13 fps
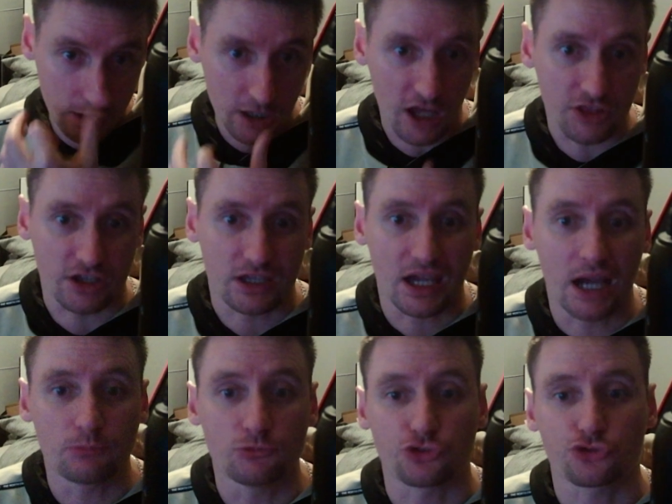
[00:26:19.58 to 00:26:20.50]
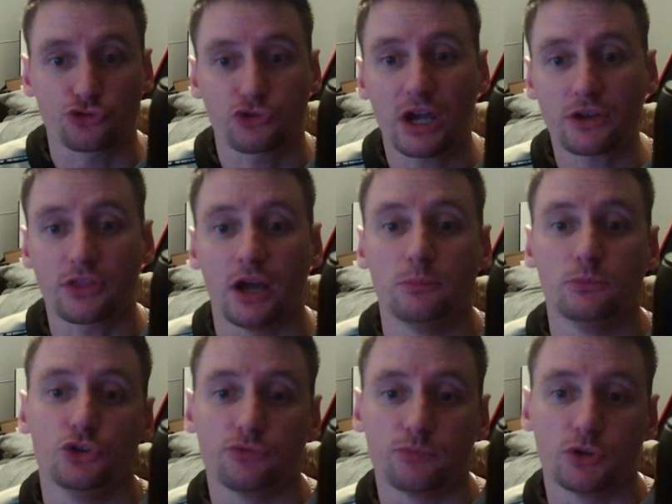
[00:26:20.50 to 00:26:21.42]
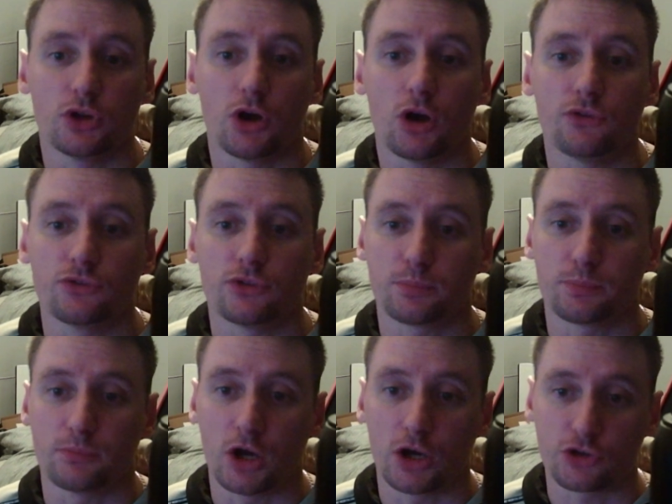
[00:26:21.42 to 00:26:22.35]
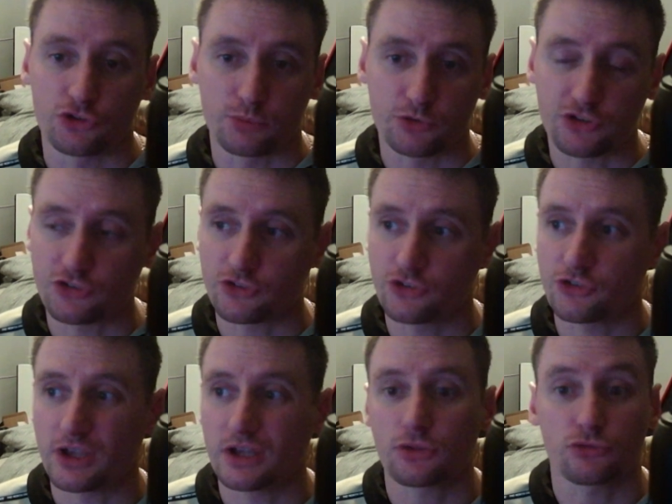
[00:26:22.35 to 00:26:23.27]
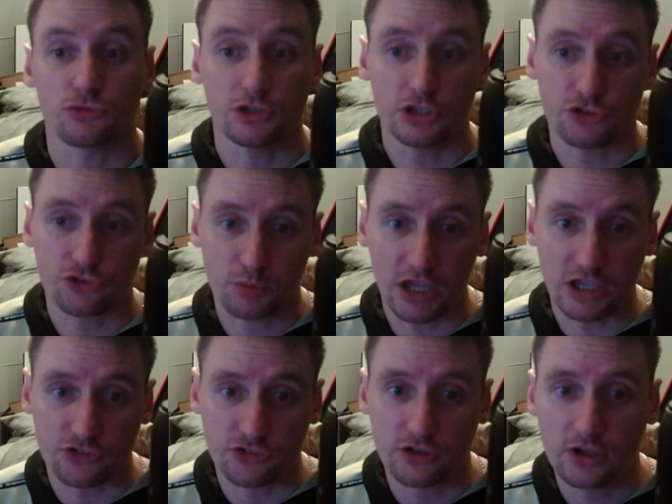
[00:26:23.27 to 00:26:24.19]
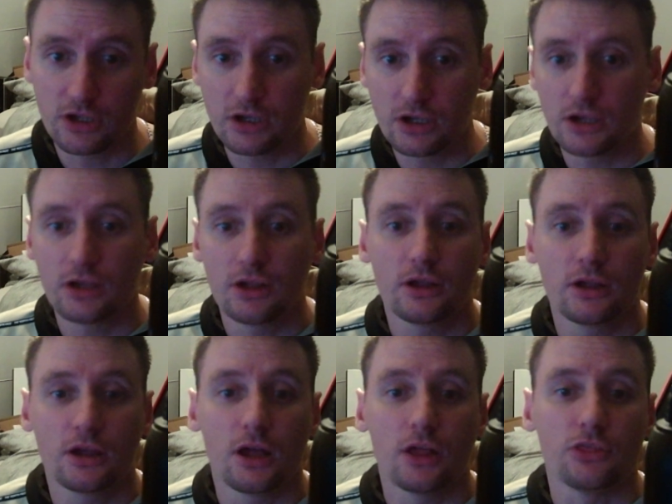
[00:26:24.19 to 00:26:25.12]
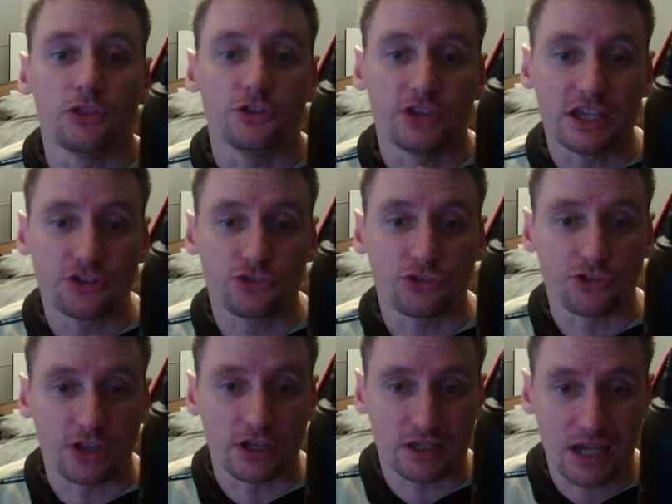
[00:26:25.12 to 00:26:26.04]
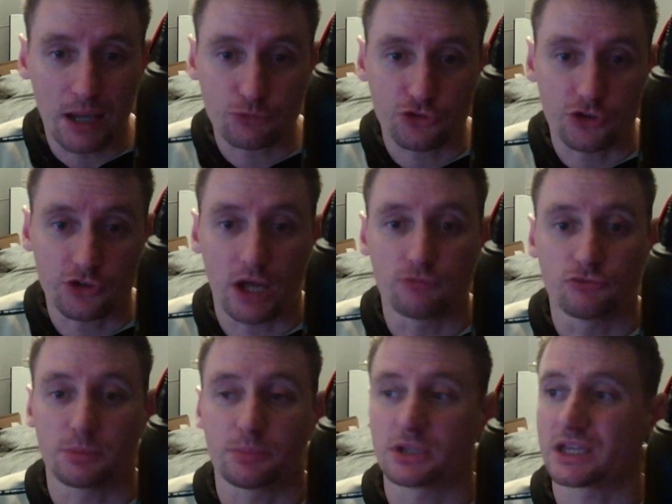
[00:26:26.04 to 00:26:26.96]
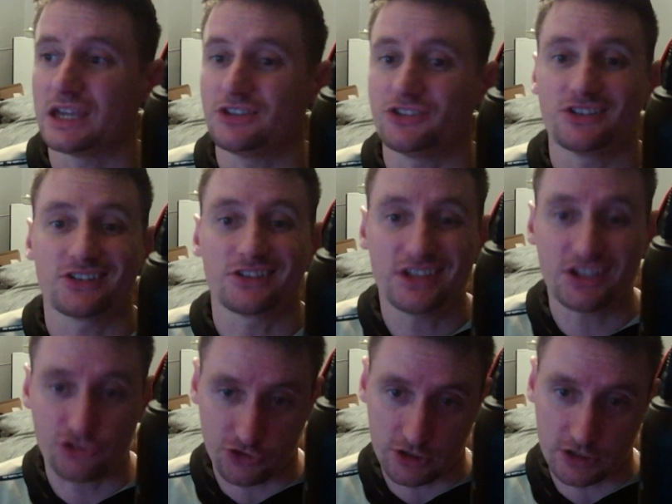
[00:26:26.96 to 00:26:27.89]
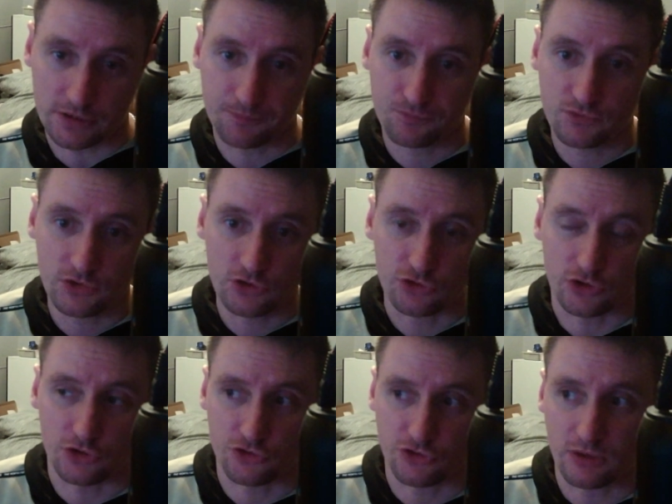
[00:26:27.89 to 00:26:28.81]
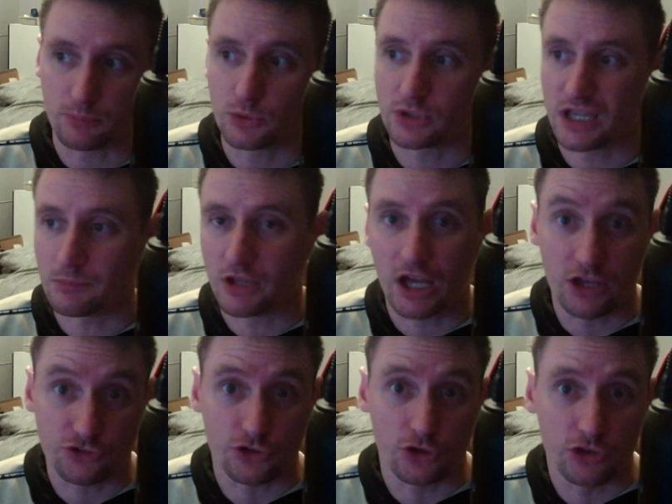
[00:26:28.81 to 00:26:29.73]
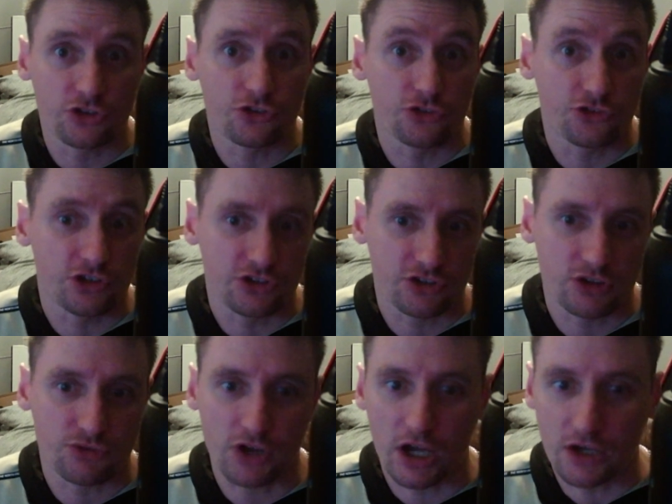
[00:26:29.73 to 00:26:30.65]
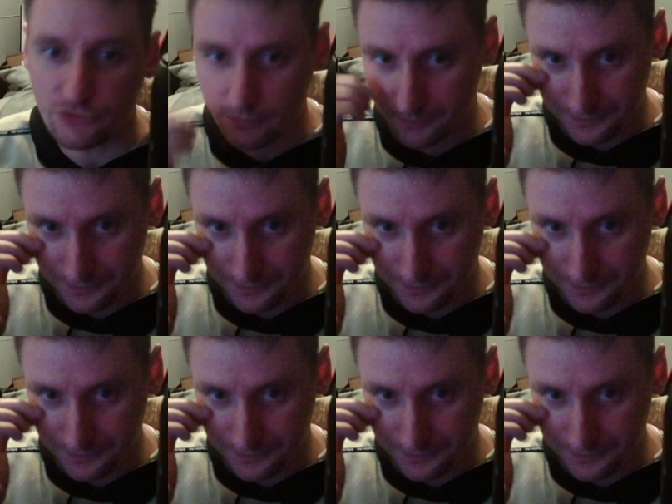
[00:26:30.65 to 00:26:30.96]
and then cameras track that movement of the markers' positions in a 3D space. The data is then captured and replicated digitally. So an example game that has done this is GTA 5.